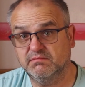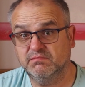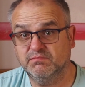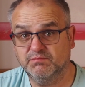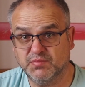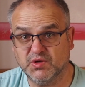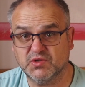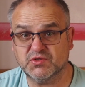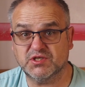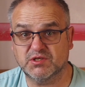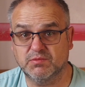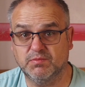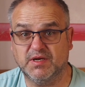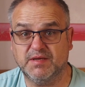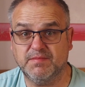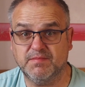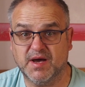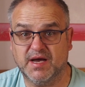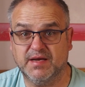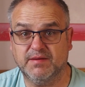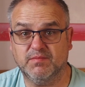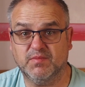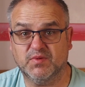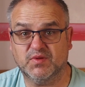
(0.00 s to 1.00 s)
possibly
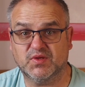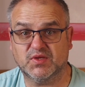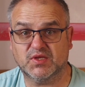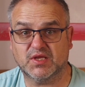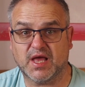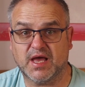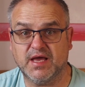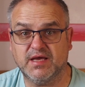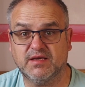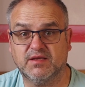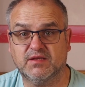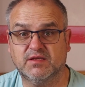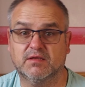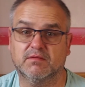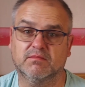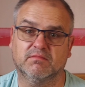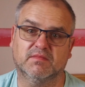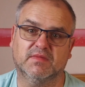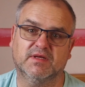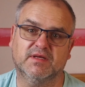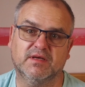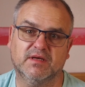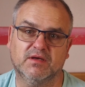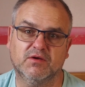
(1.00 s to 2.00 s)
make mistakes,
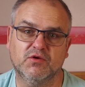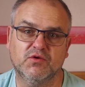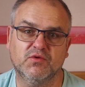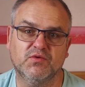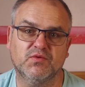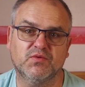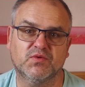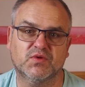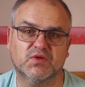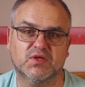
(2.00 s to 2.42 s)
and who's